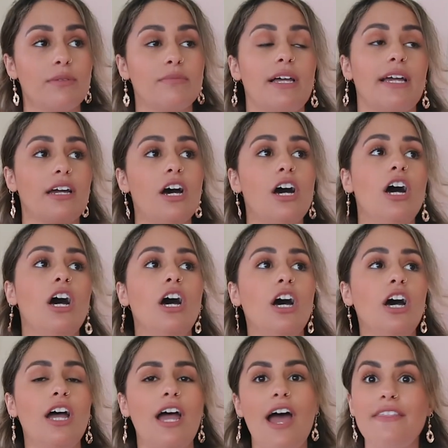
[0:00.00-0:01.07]
I'm like,
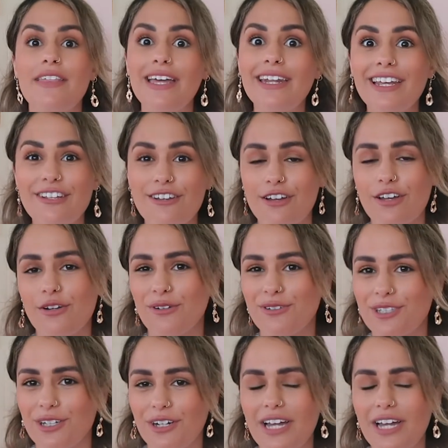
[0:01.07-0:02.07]
and then you can also,